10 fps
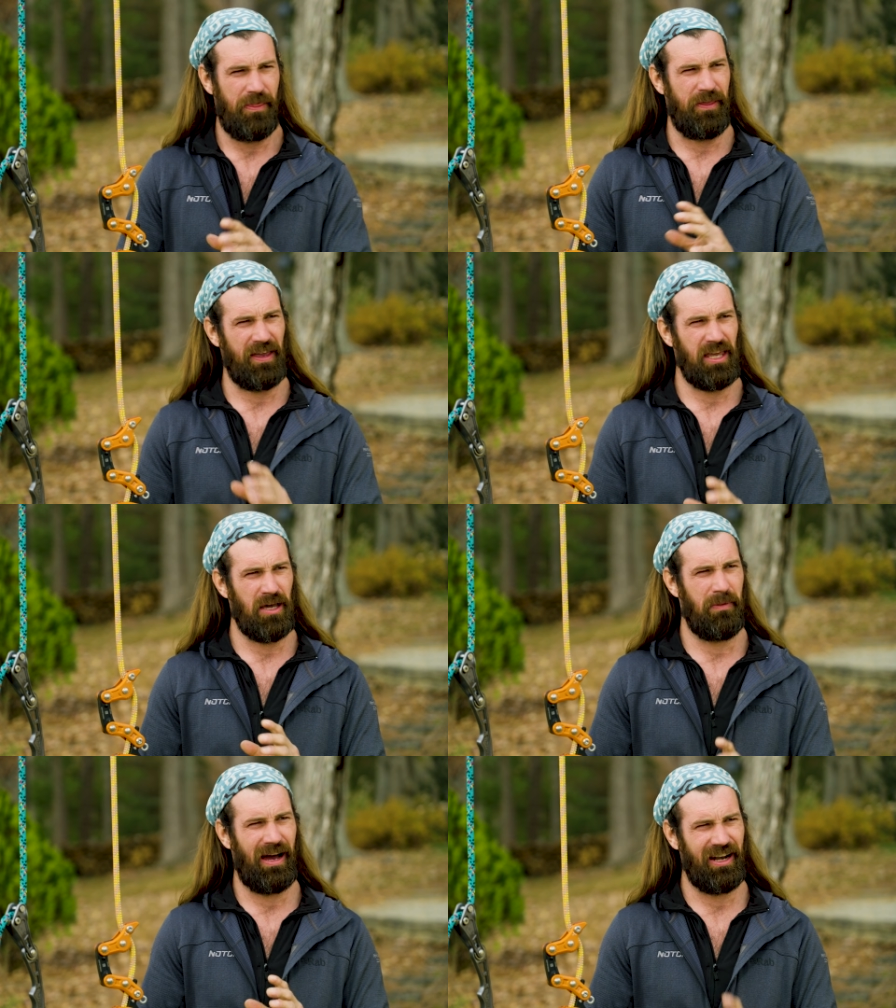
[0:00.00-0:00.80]
Thinking
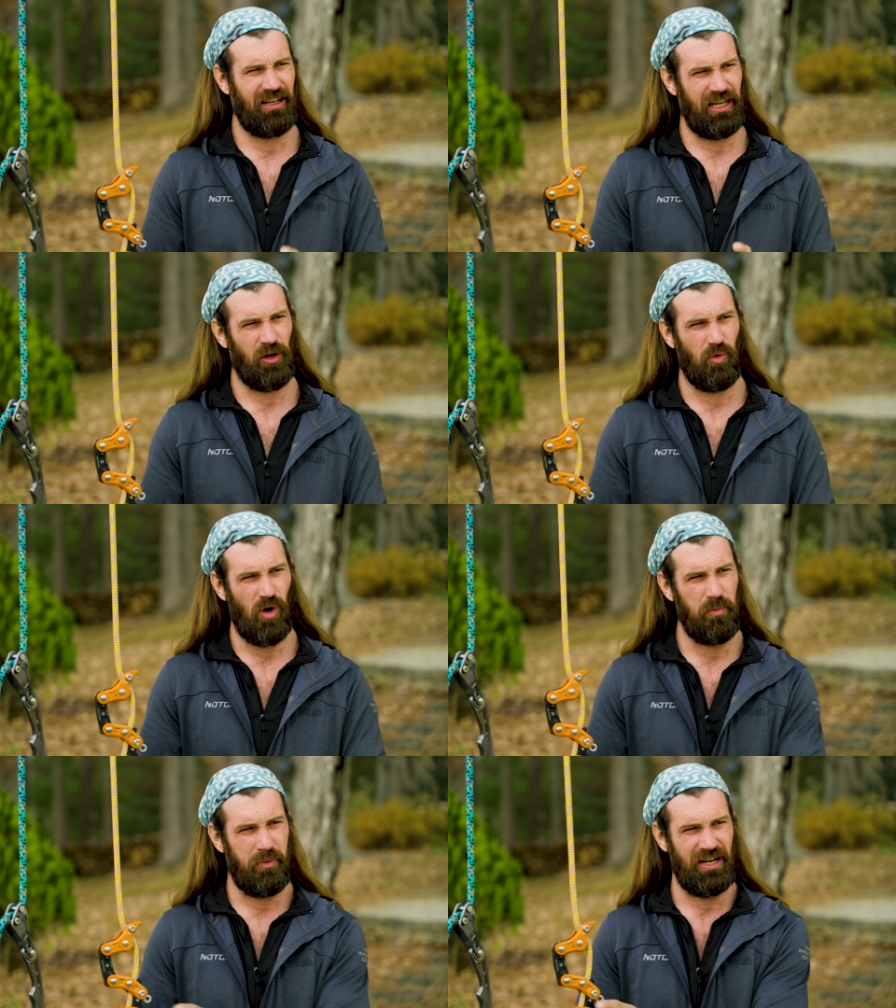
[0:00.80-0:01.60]
about it like a
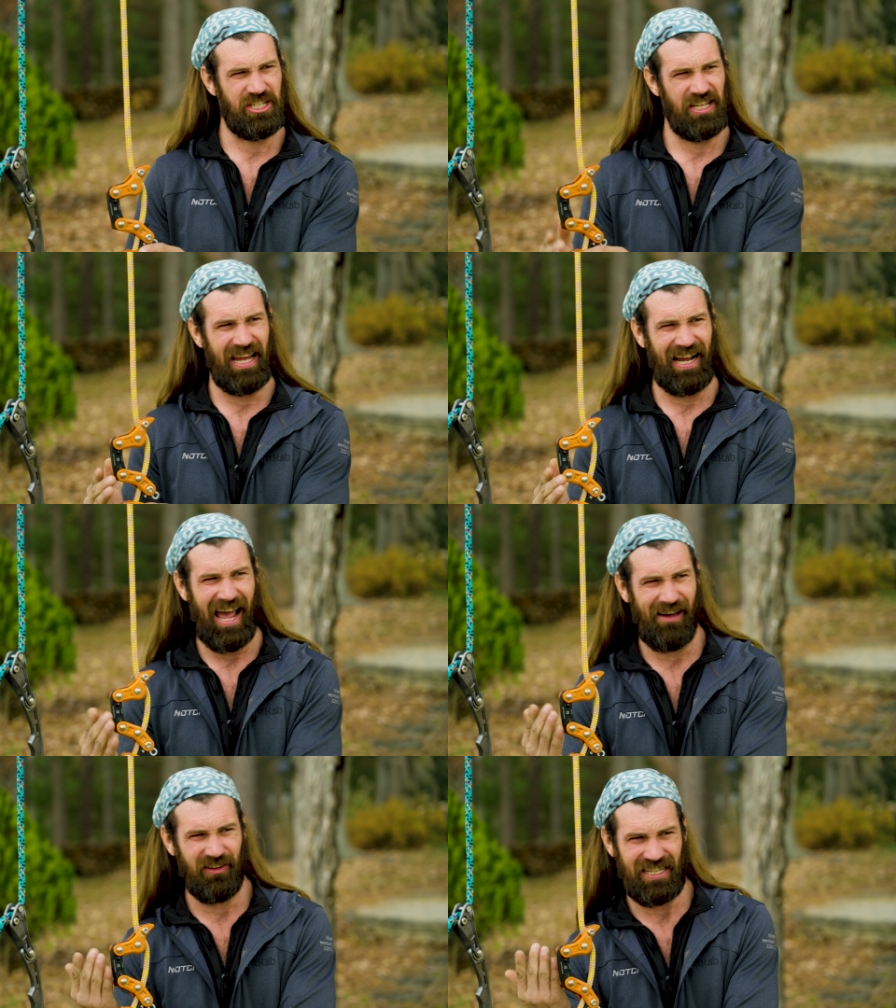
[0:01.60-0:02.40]
rope wrench in that I
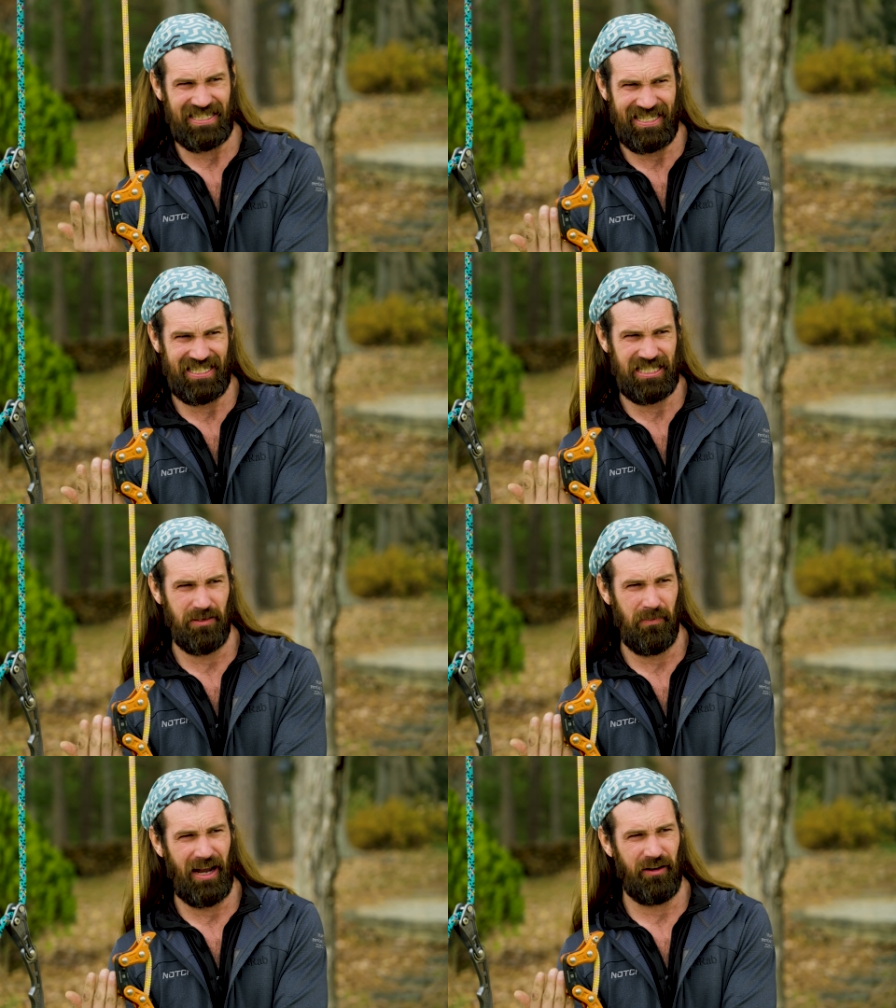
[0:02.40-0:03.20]
have a consistent
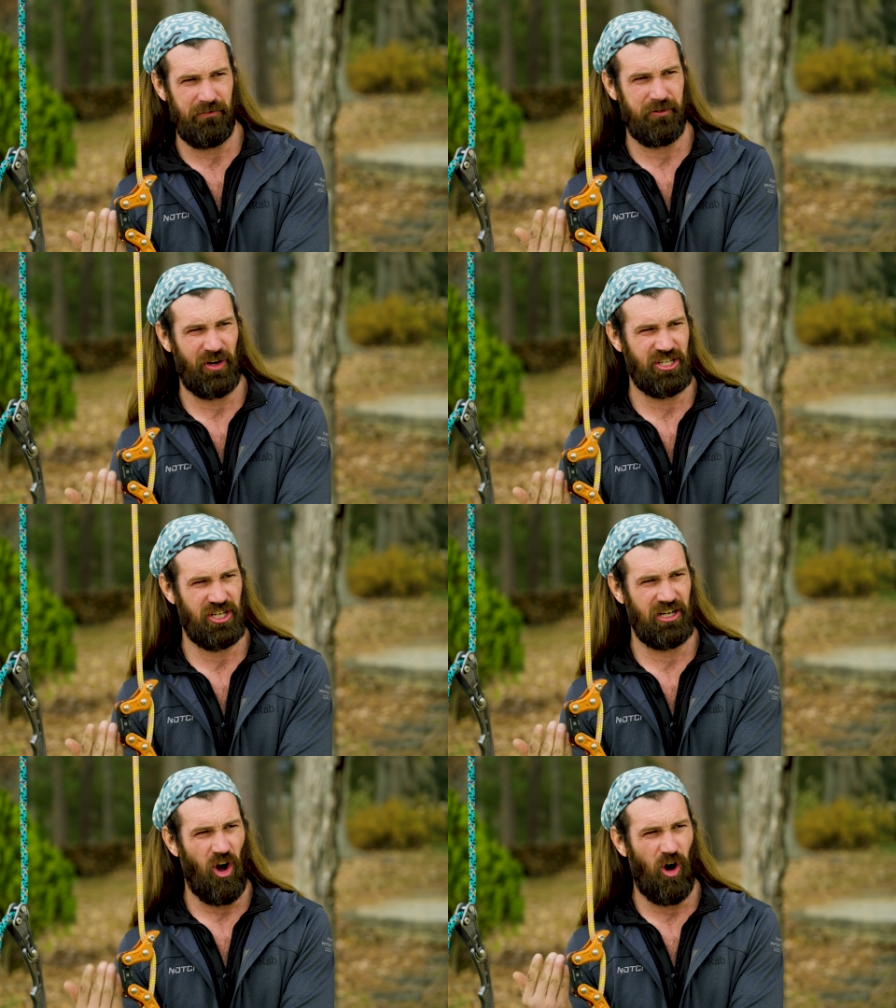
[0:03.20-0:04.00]
amount of
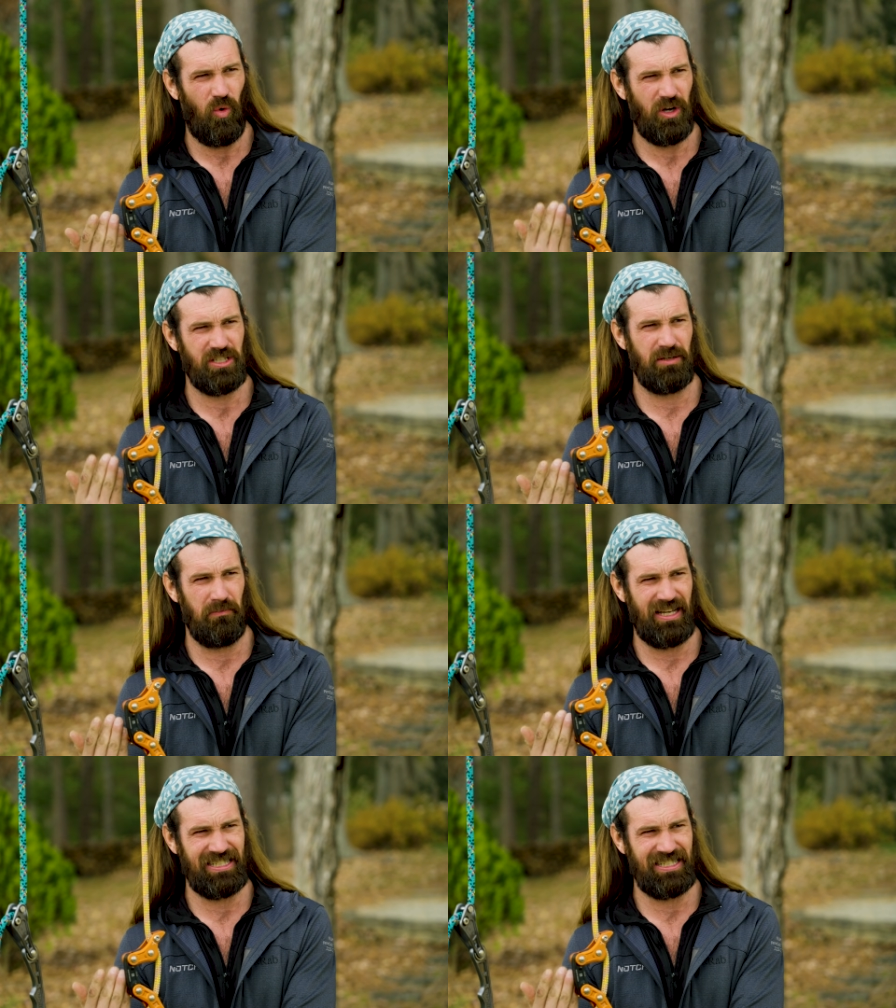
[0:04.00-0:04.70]
friction always in my